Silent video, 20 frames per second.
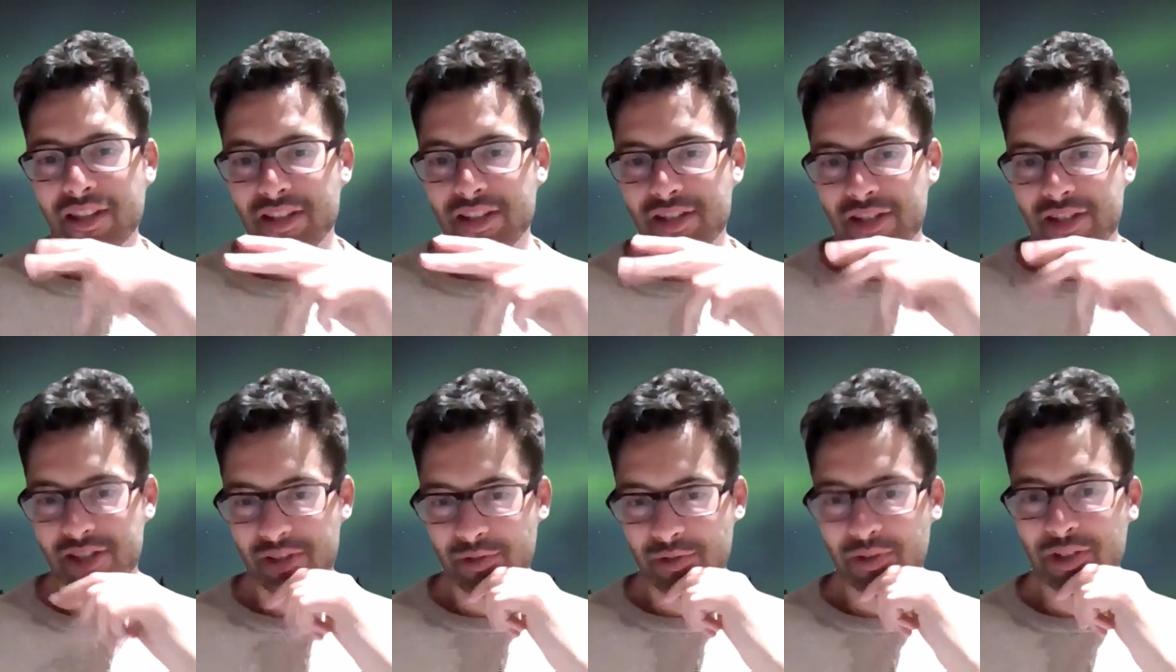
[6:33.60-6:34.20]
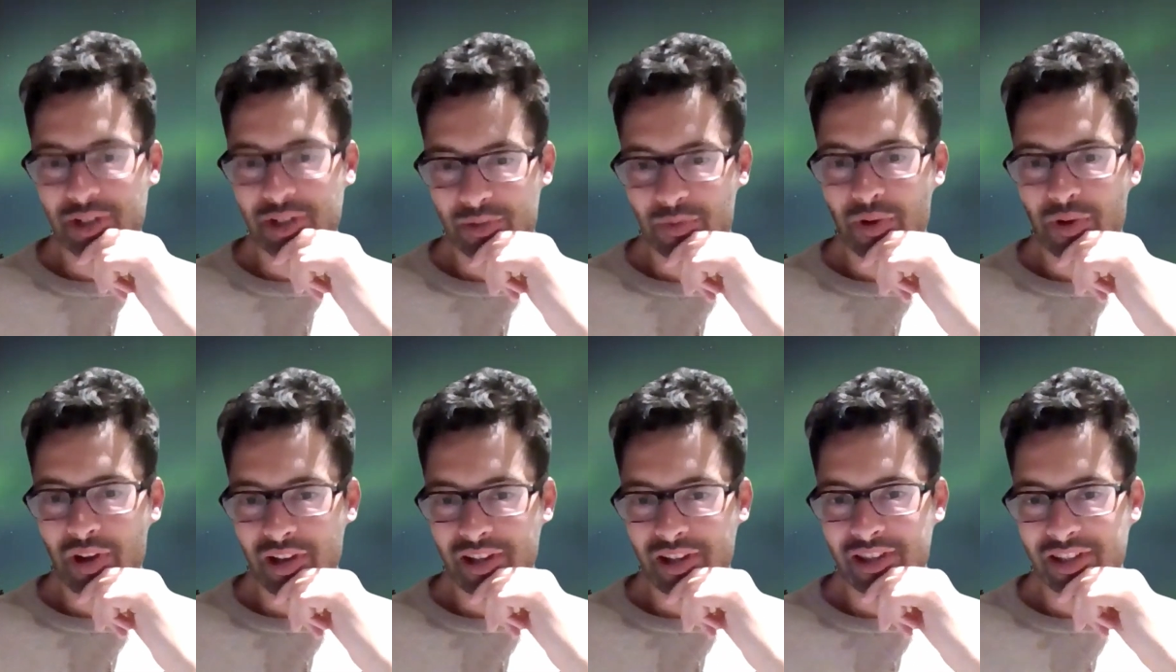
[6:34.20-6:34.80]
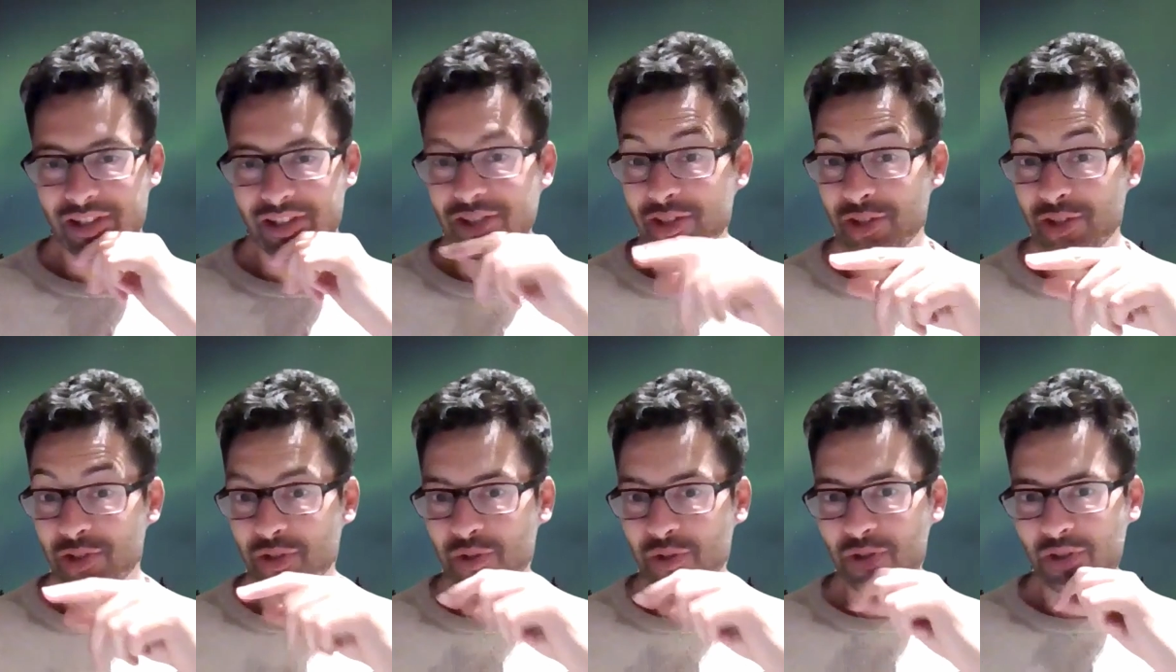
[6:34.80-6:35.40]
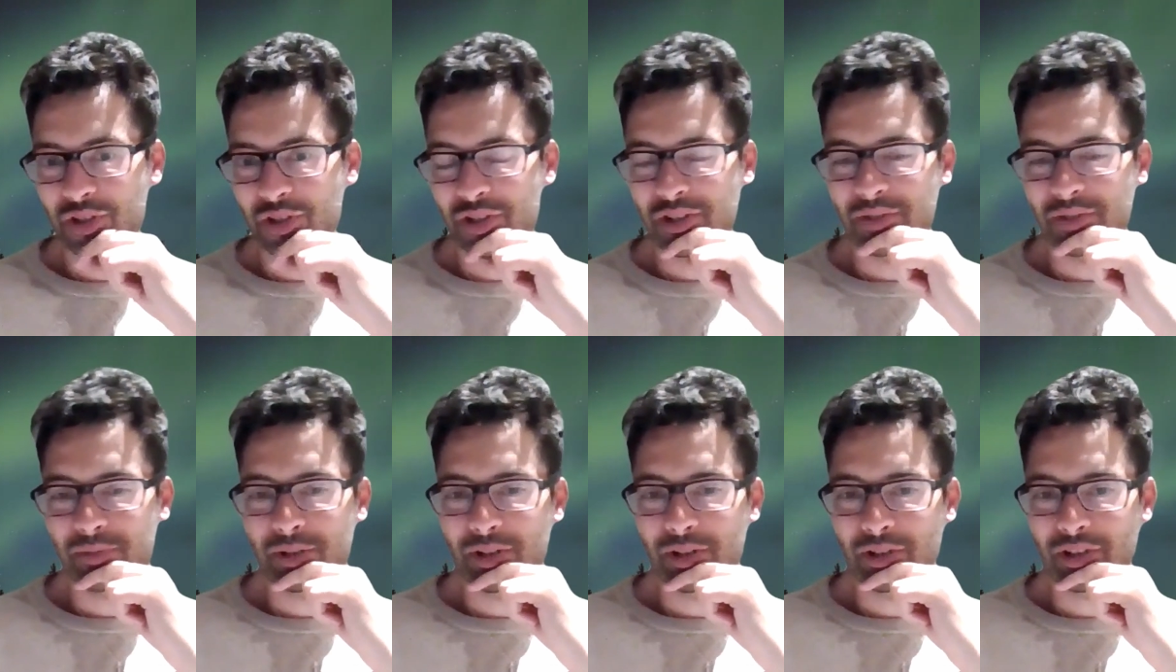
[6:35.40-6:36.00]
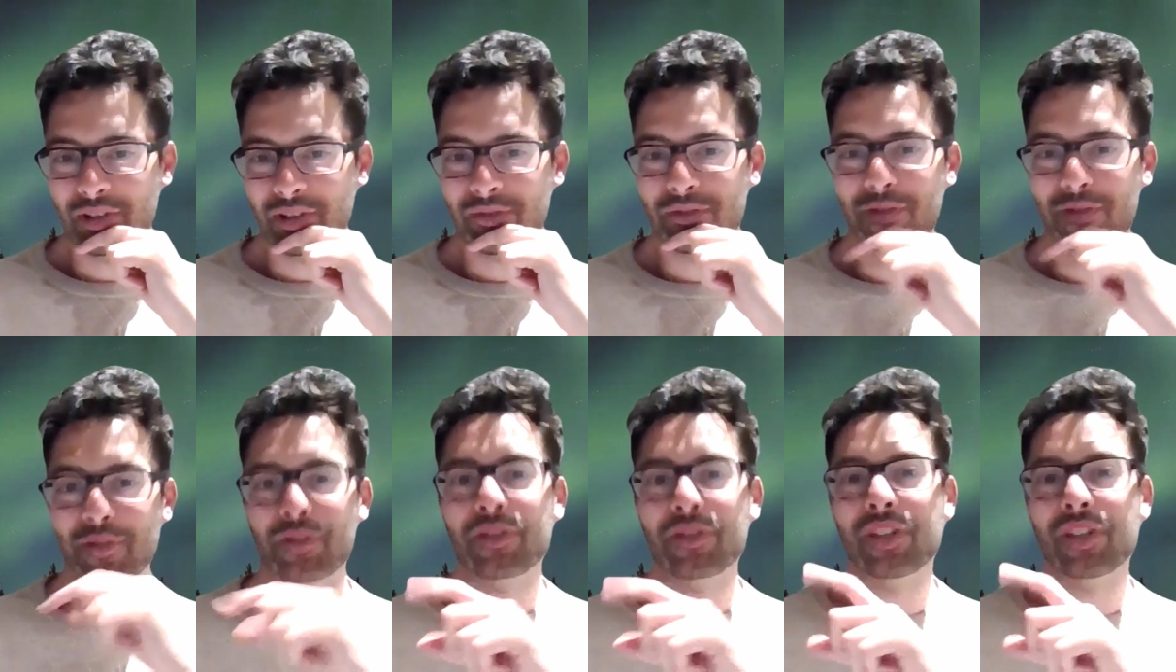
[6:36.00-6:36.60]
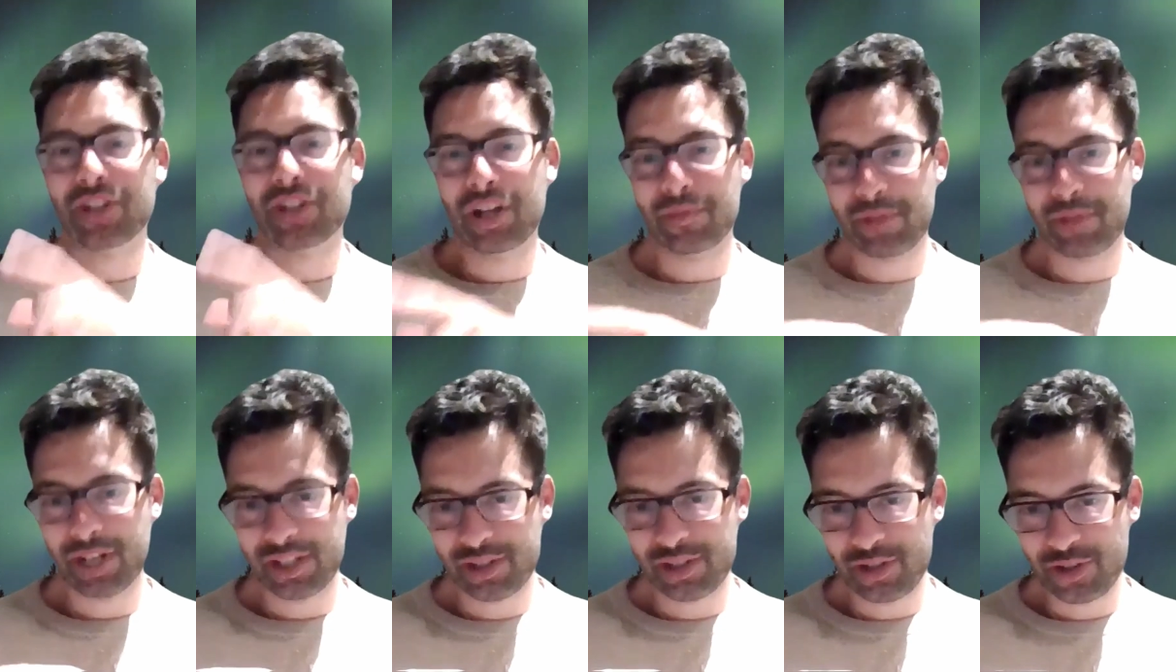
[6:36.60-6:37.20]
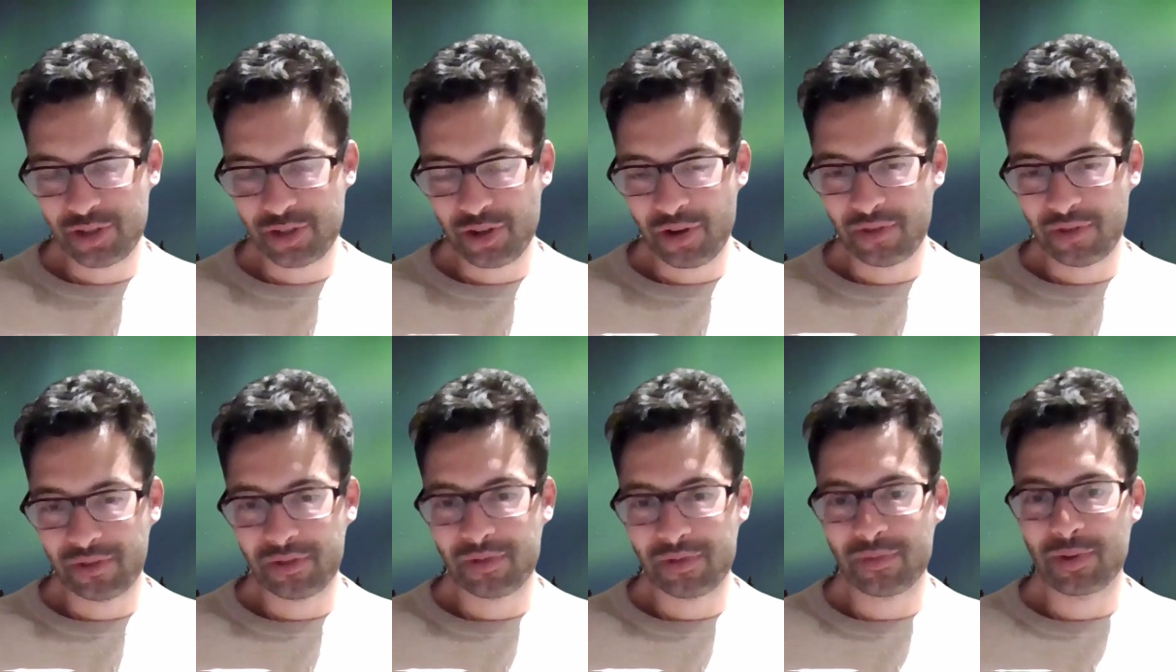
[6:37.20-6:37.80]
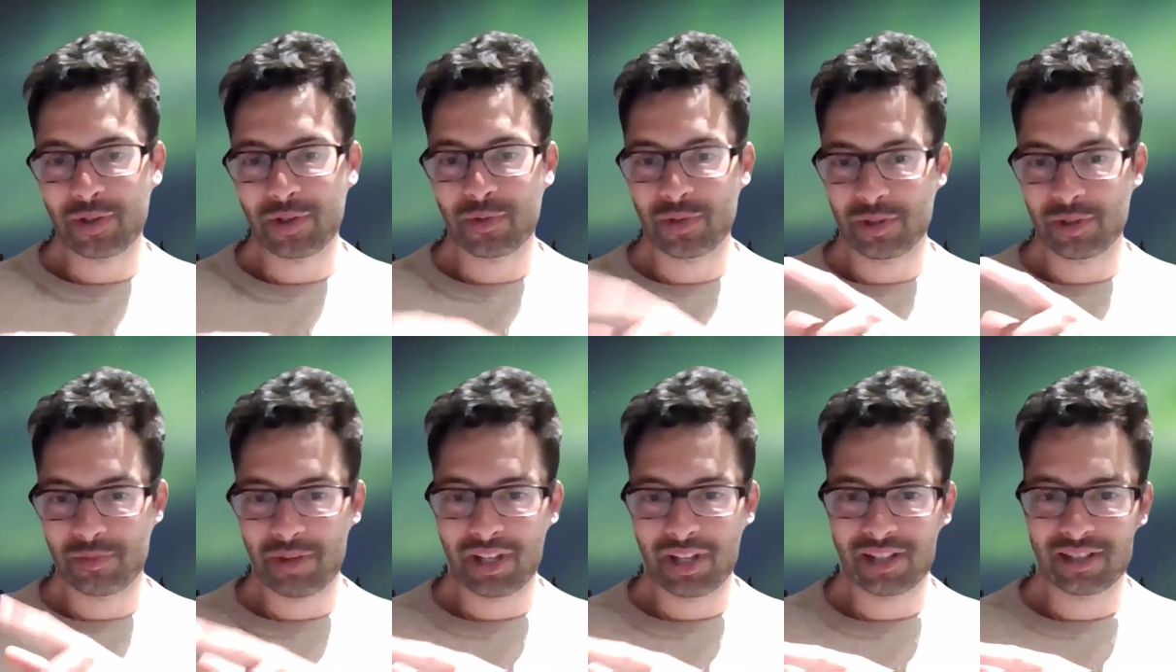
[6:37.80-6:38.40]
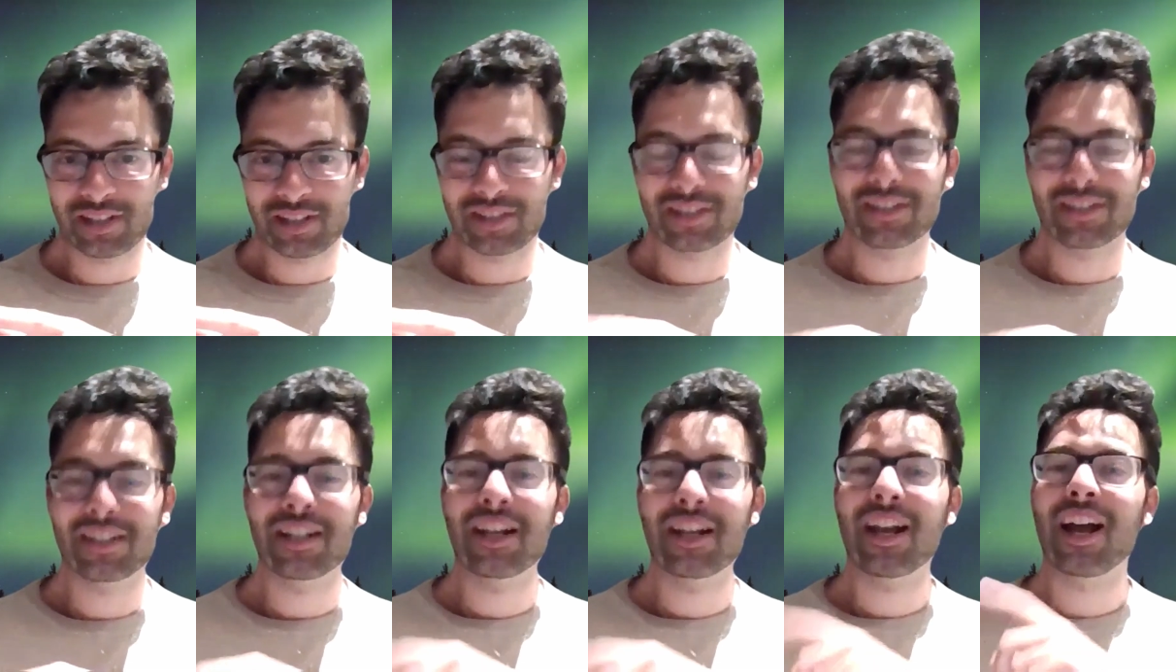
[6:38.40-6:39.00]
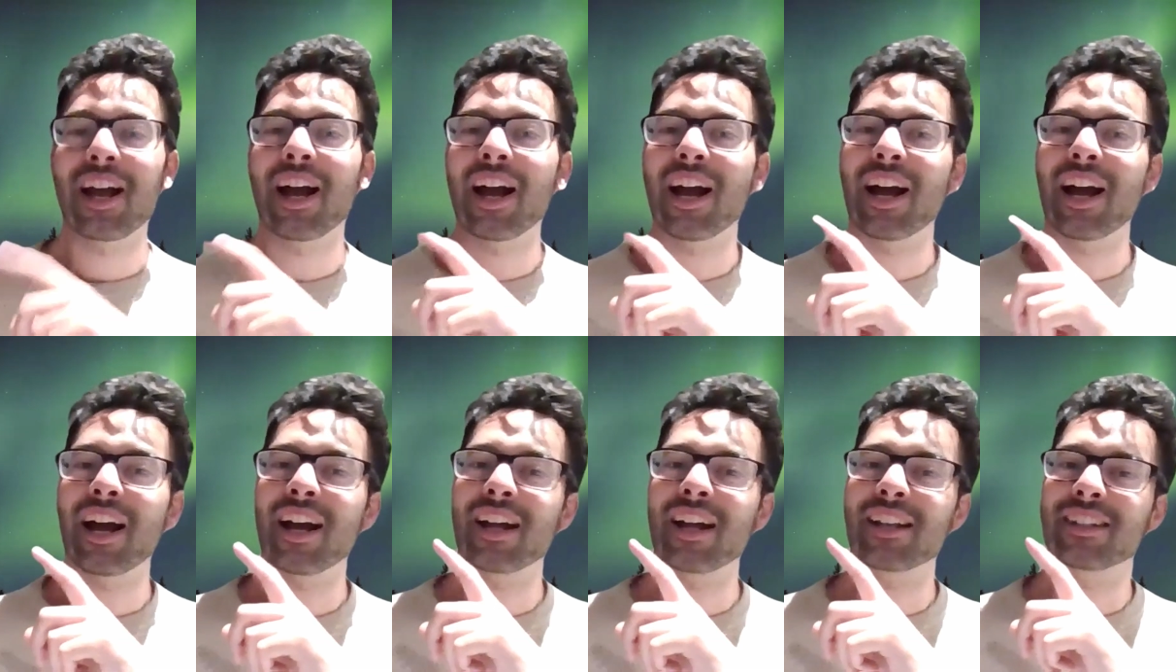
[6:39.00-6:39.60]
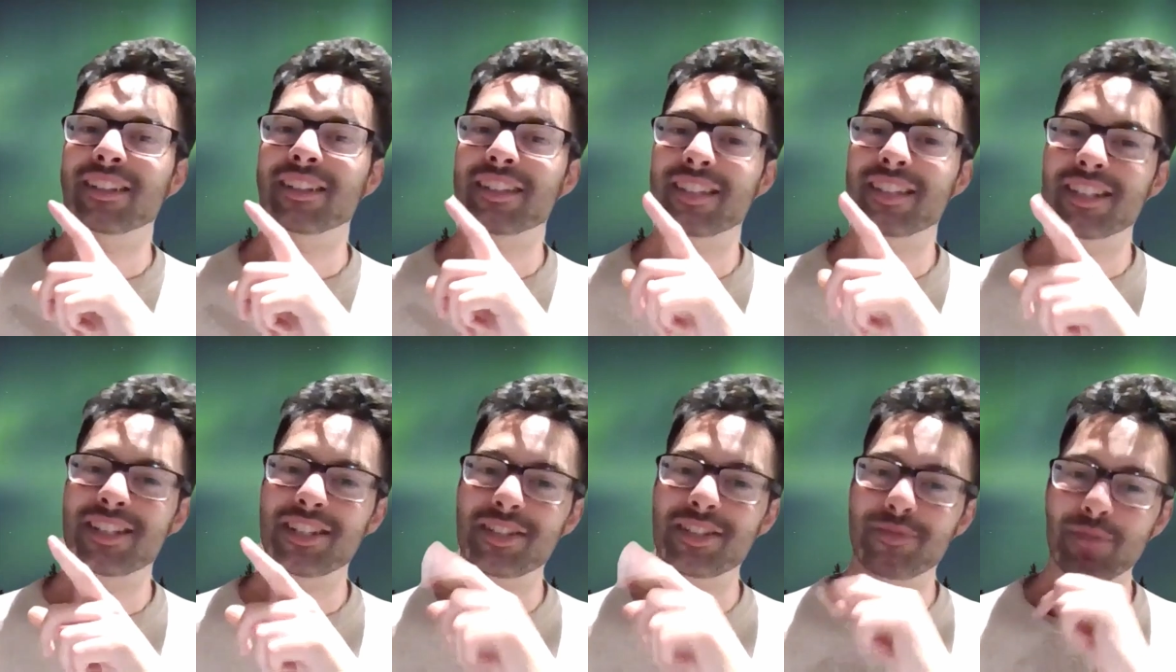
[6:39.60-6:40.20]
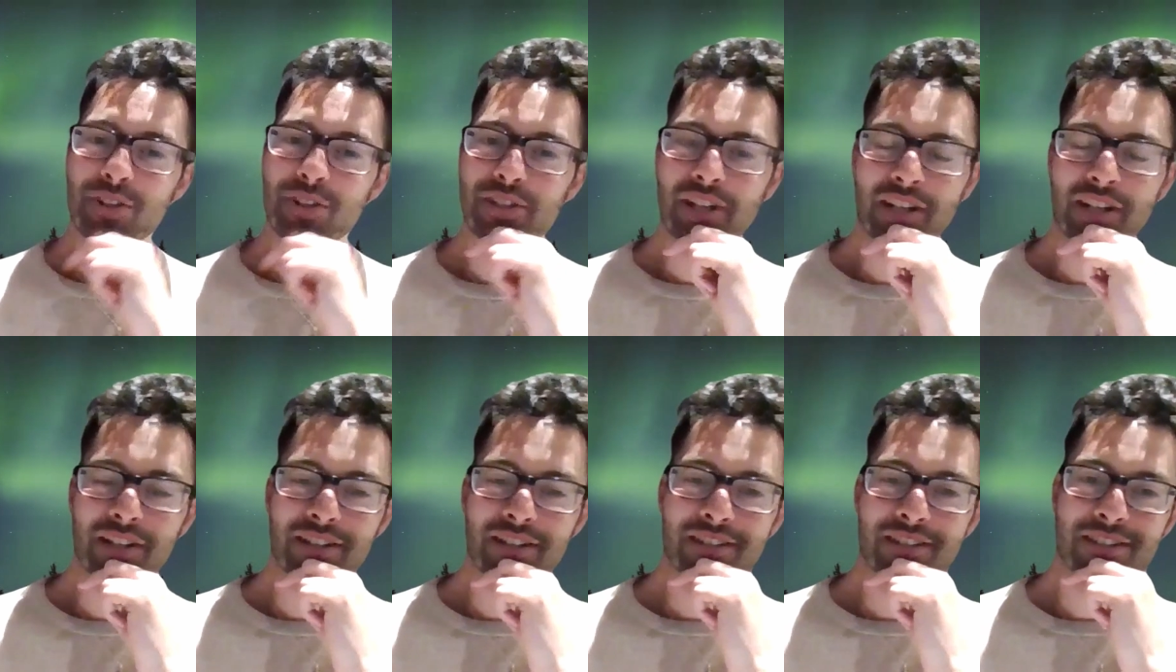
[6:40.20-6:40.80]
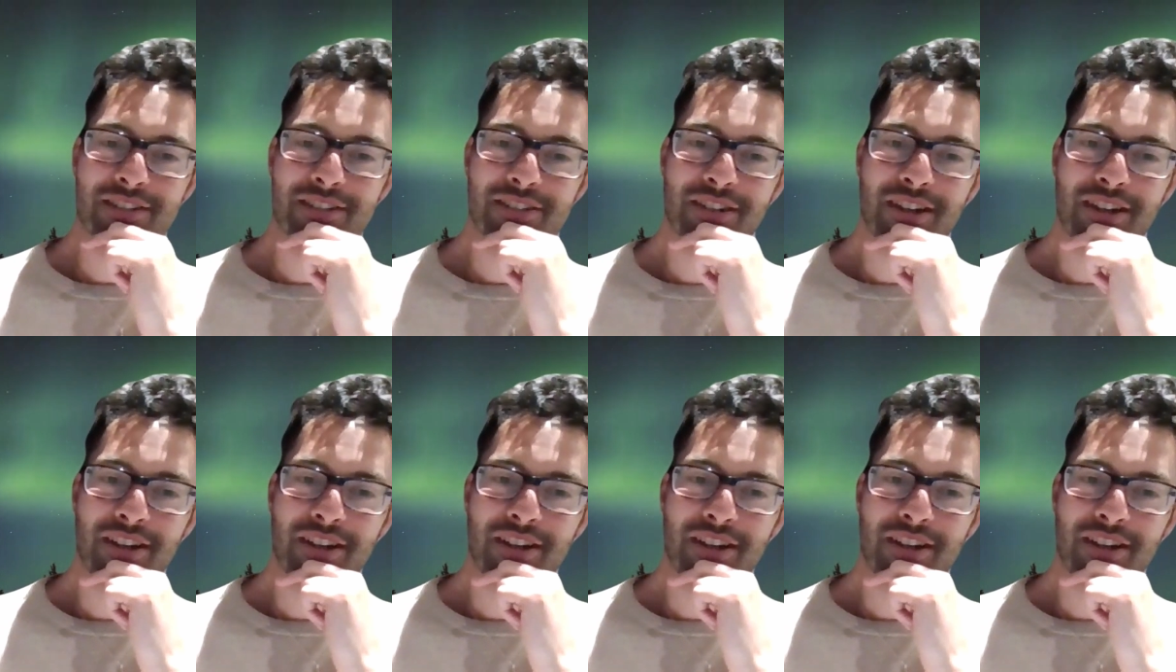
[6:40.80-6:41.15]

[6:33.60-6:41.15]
this is the juice that you've been looking for. The Jack Pennington shot, which was amazing, and this is my second